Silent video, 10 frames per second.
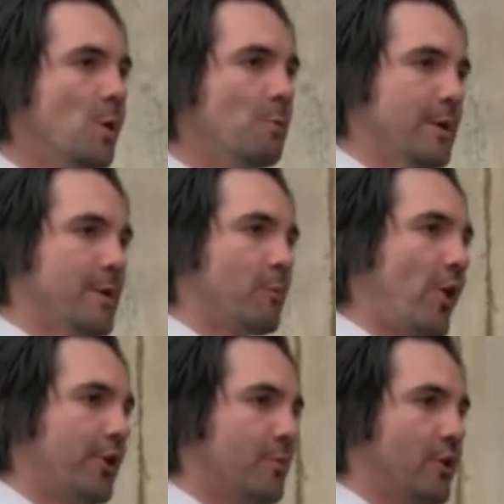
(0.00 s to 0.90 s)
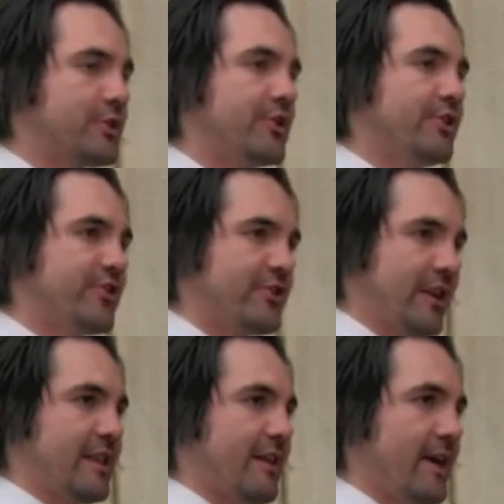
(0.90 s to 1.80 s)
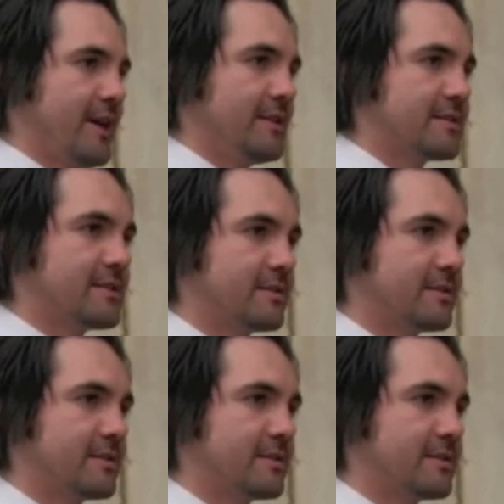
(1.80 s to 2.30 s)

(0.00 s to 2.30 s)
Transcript: would it be wrong and immoral to initiate that violence?